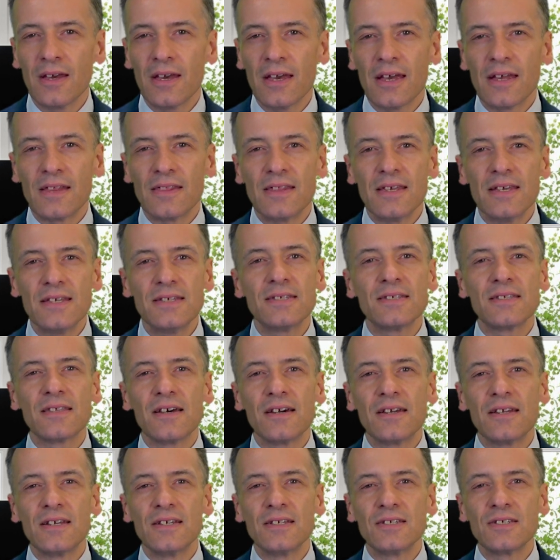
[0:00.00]
In these
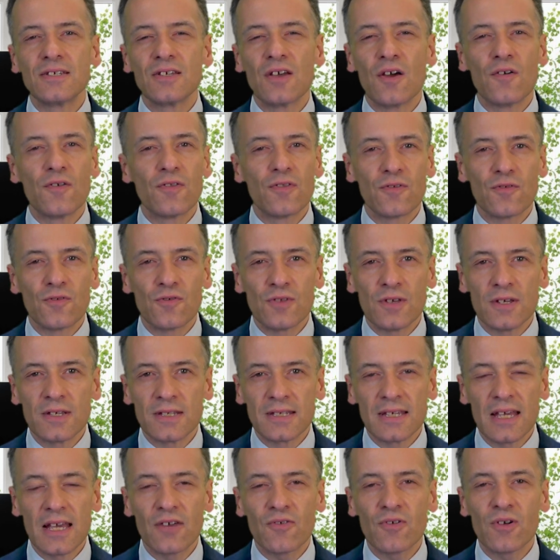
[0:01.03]
studies, through the
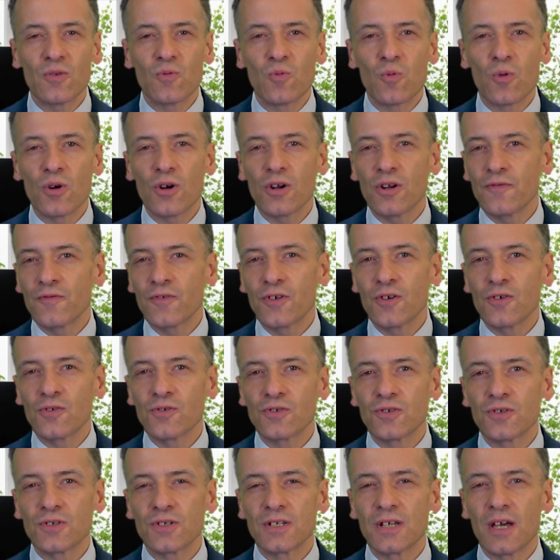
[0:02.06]
sacred word of
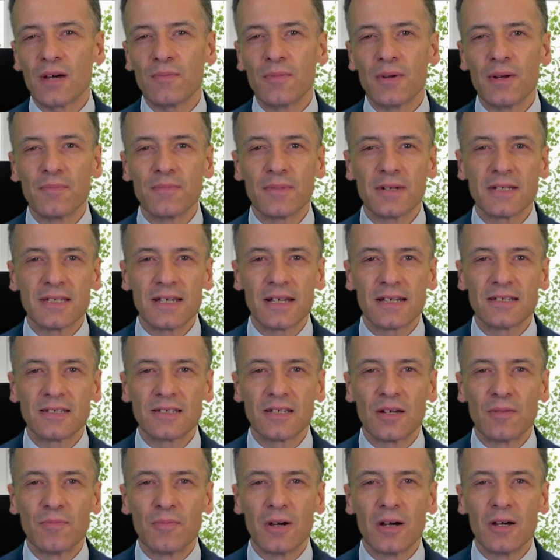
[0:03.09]
Kyoshu-sama and
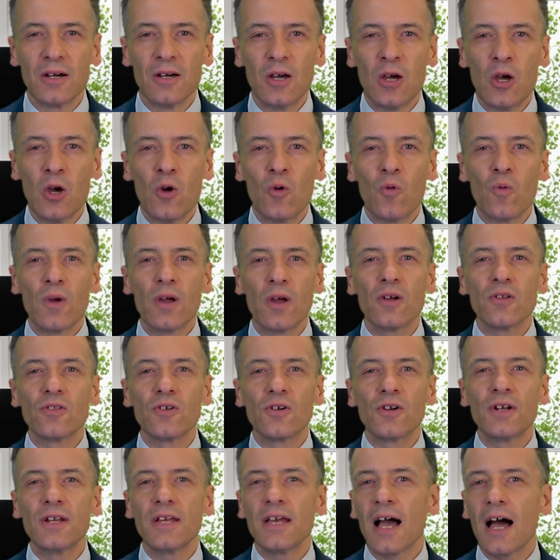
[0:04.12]
Masaaki-sama, we are
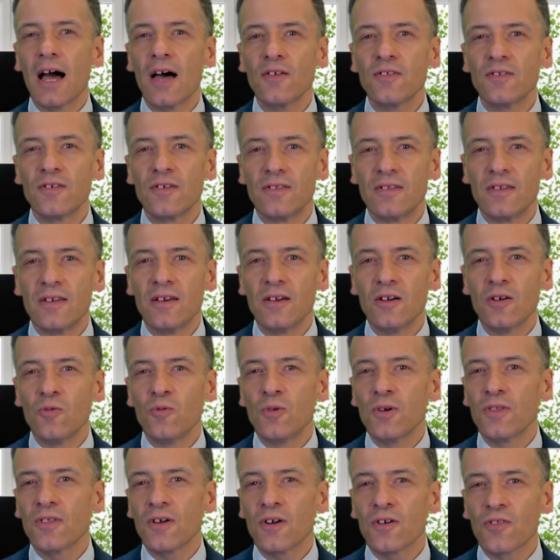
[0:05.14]
learning how to deal
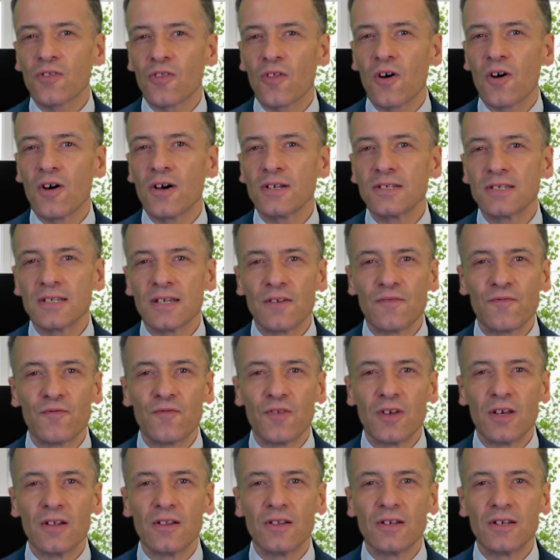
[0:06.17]
with our thoughts and
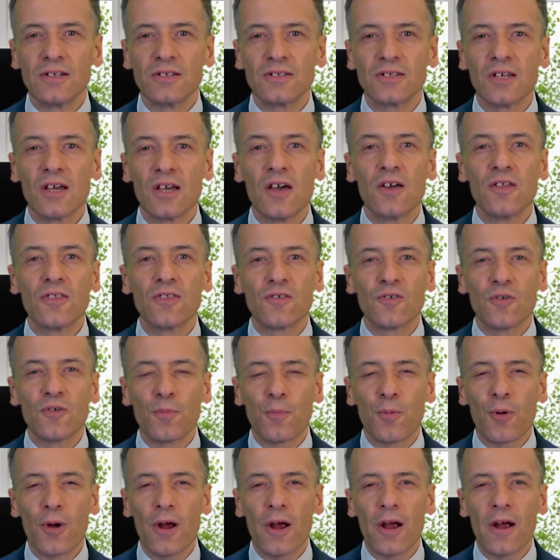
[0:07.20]
feelings through
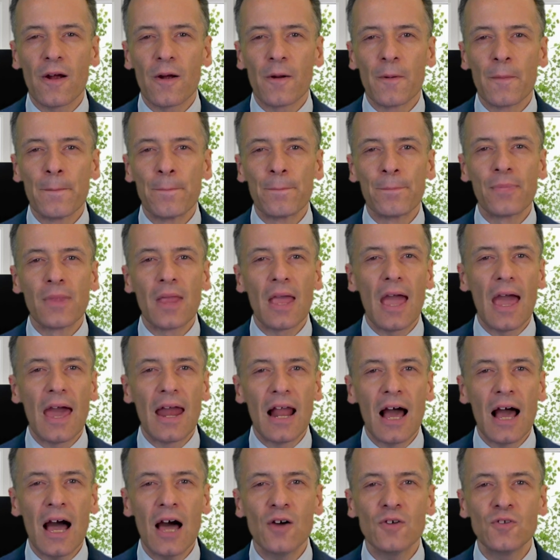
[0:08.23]
prayer and
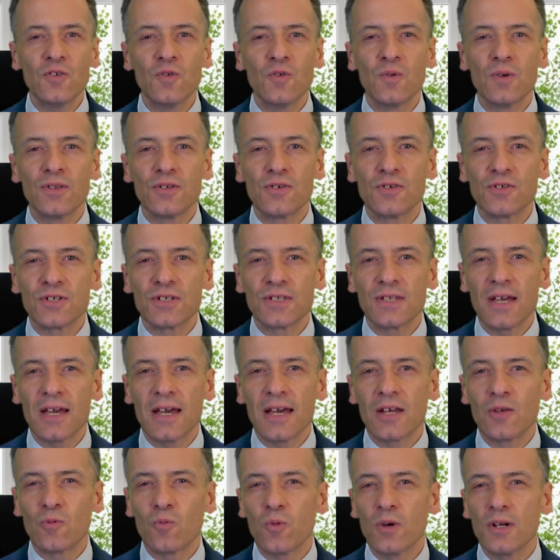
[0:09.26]
how to
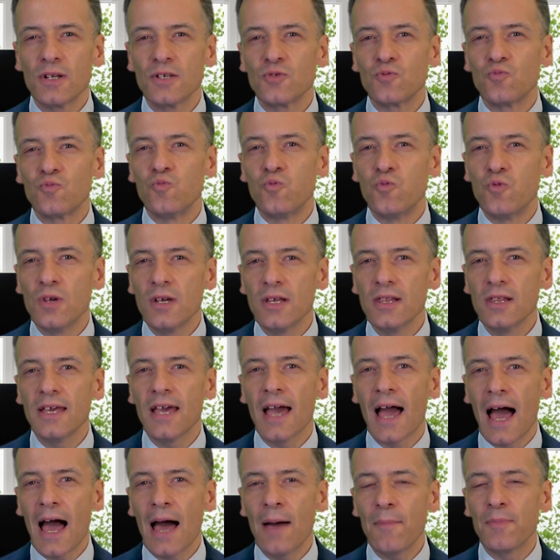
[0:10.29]
understand what is really
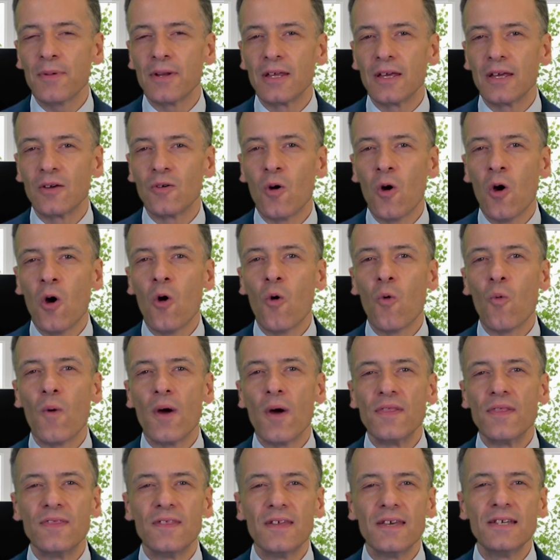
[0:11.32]
happening
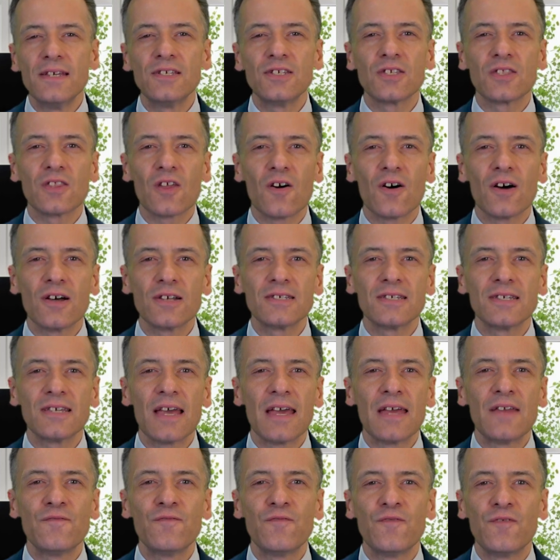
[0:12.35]
when these thoughts
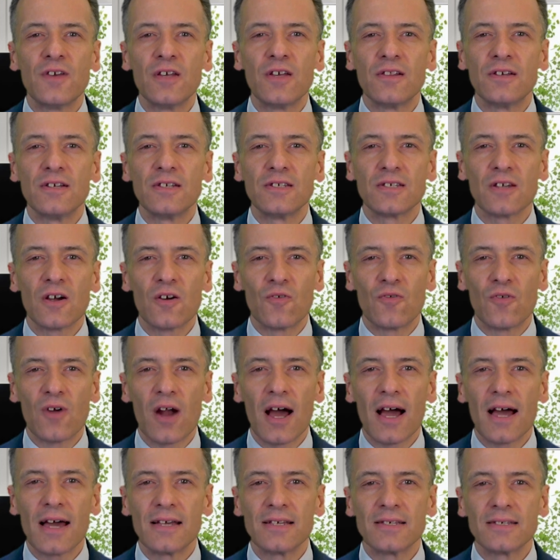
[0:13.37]
and feelings
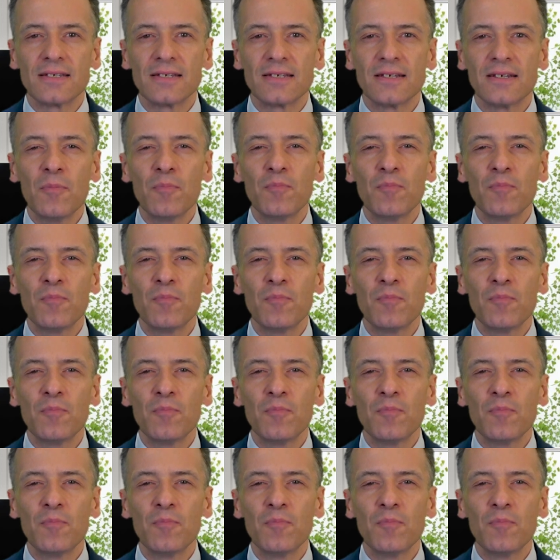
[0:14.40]
arise.